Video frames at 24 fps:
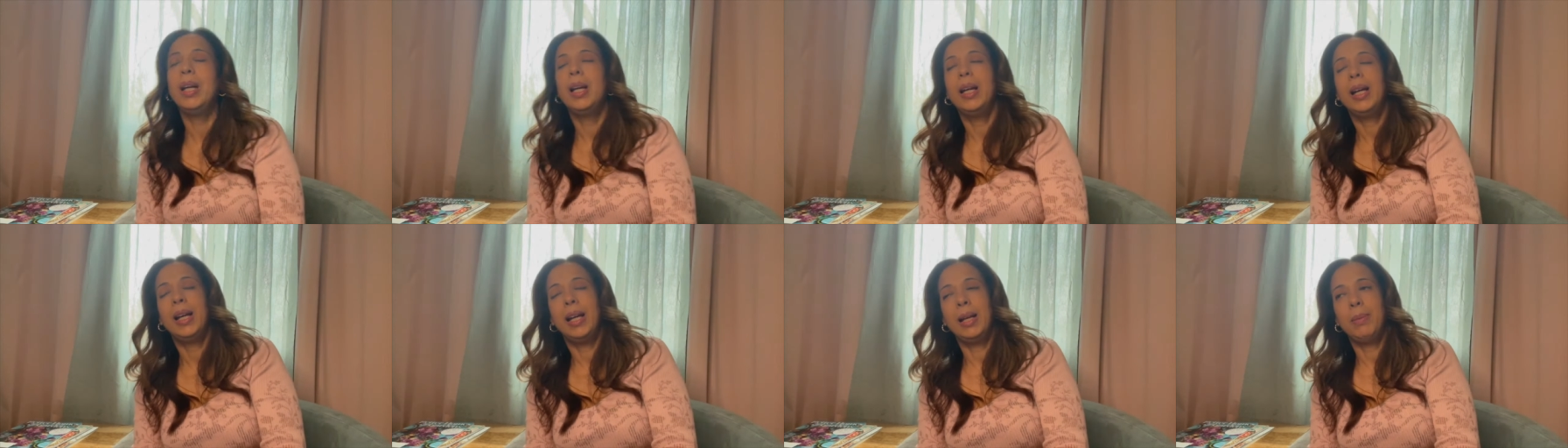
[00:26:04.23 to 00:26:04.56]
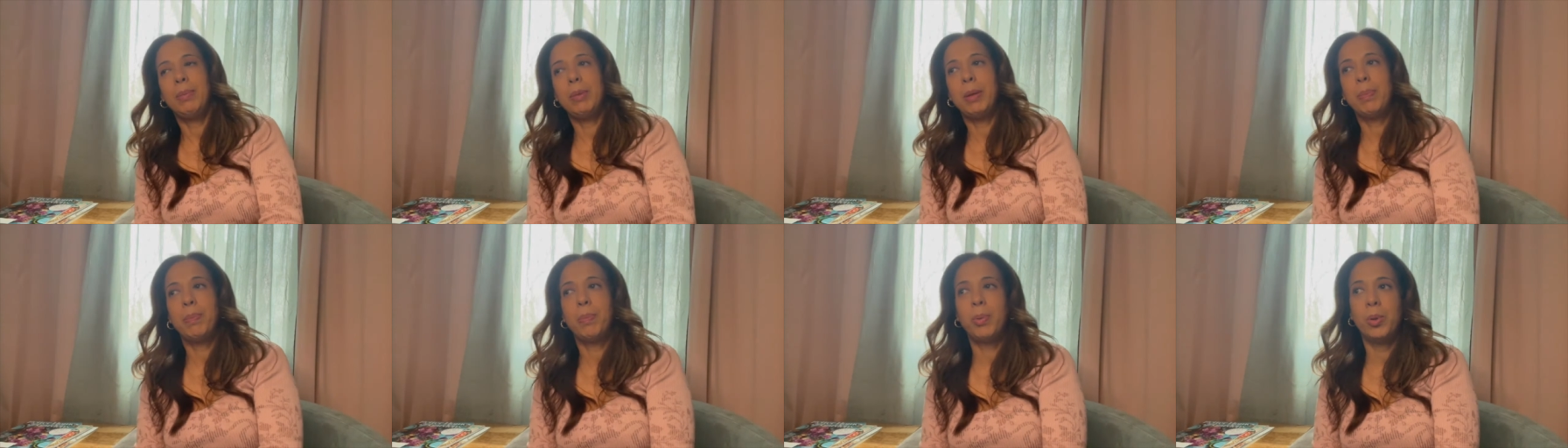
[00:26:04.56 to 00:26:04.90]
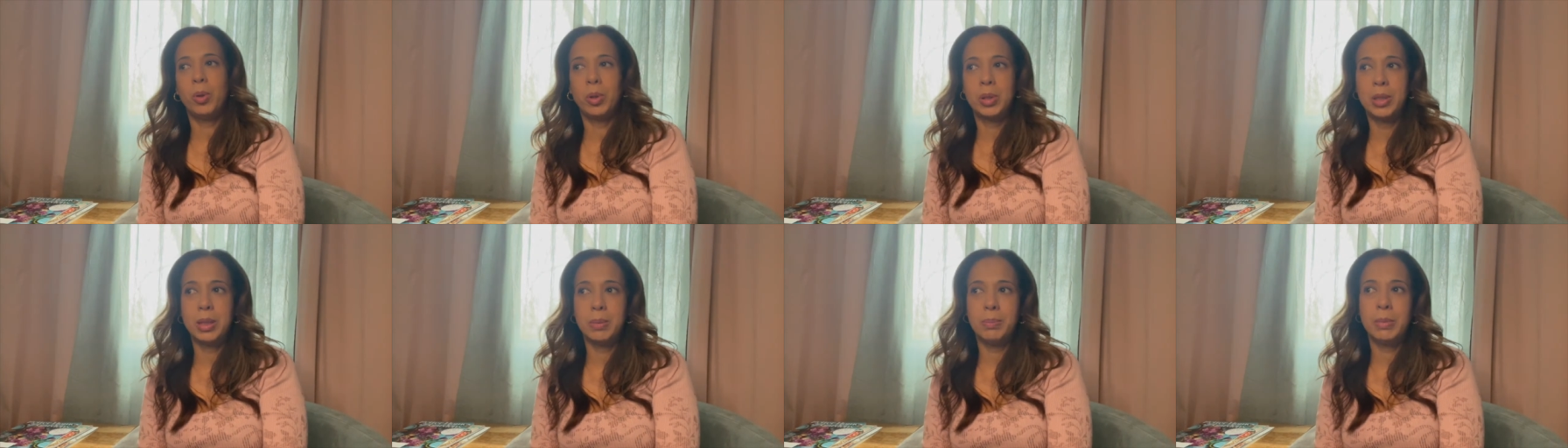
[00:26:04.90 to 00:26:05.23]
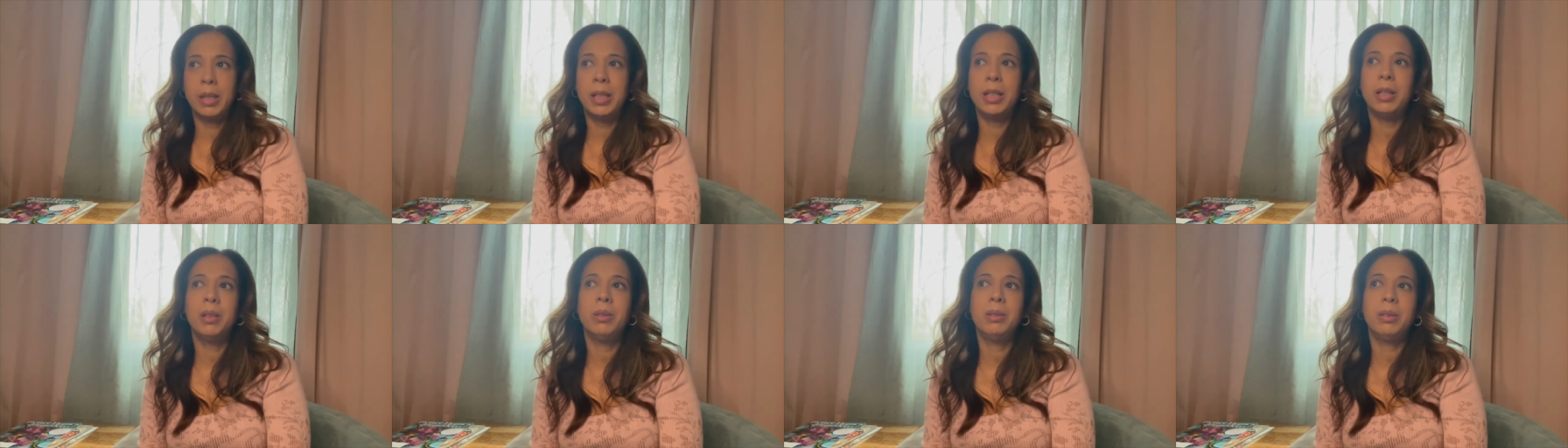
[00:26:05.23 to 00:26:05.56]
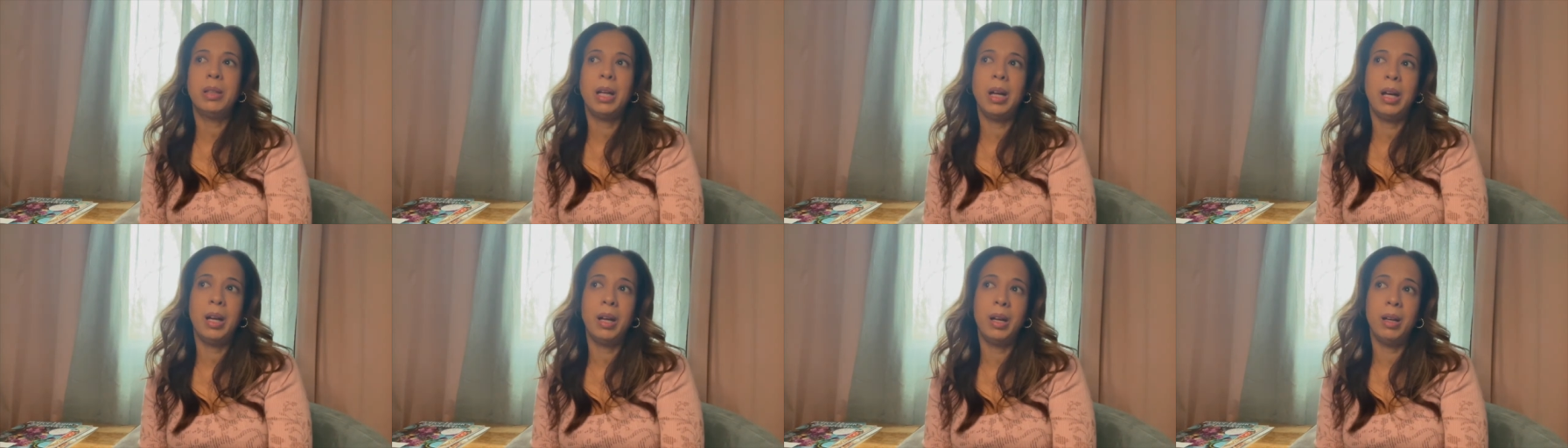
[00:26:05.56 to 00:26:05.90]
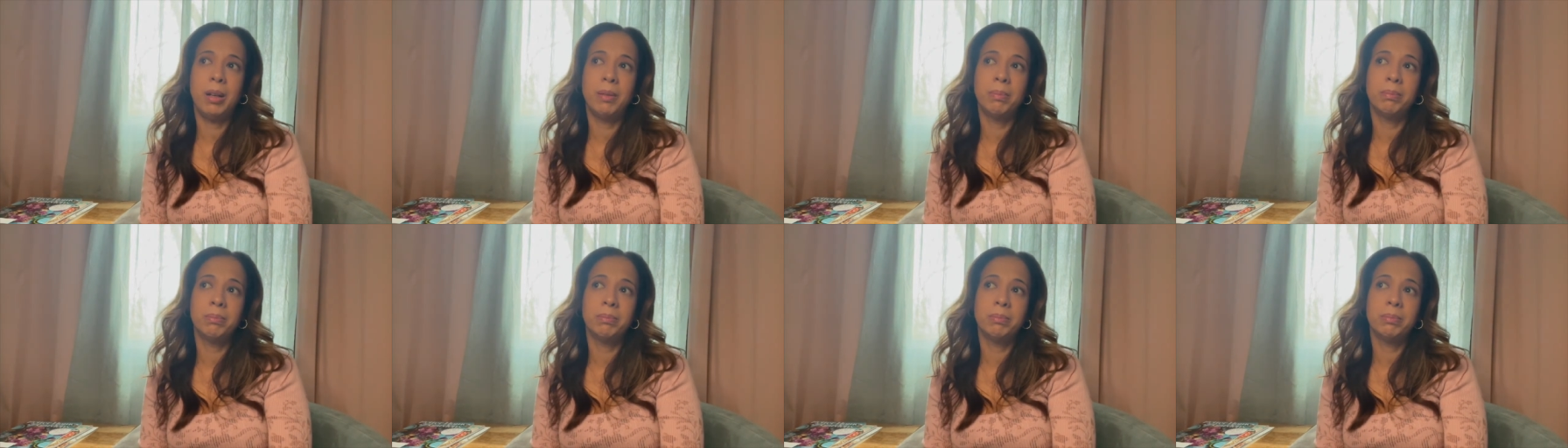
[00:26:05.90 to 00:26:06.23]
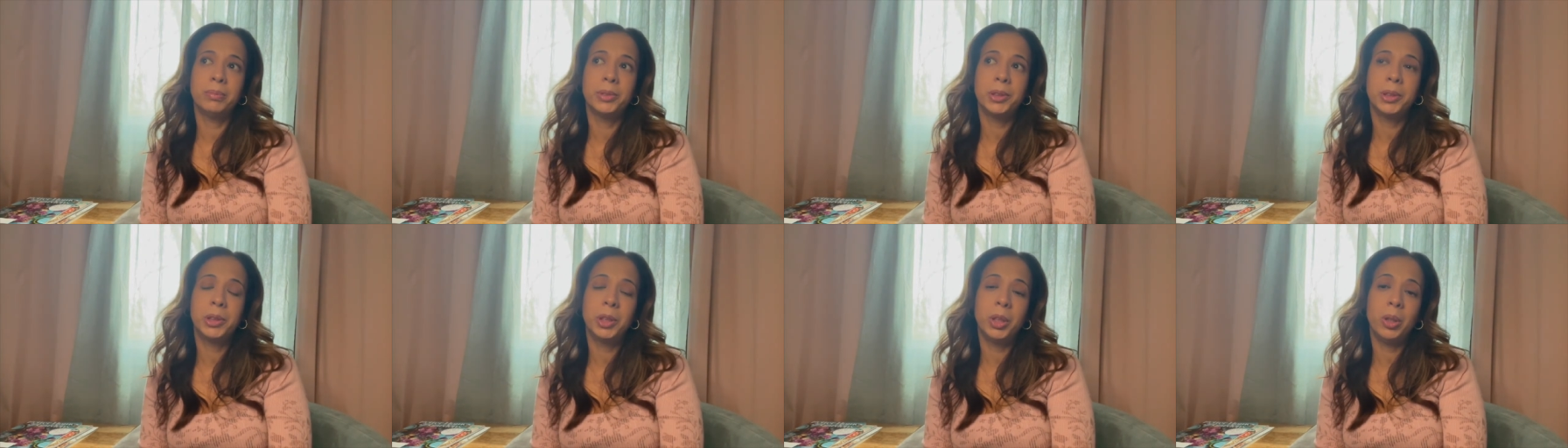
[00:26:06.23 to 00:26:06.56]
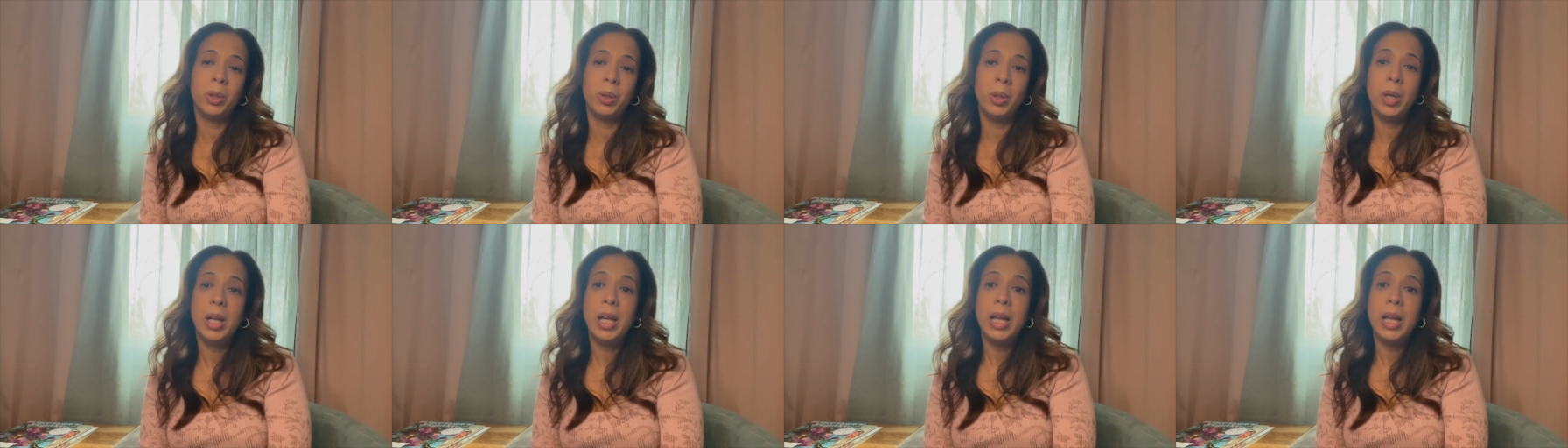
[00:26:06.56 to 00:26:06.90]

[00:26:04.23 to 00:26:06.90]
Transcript: en mi próxima. Um, so,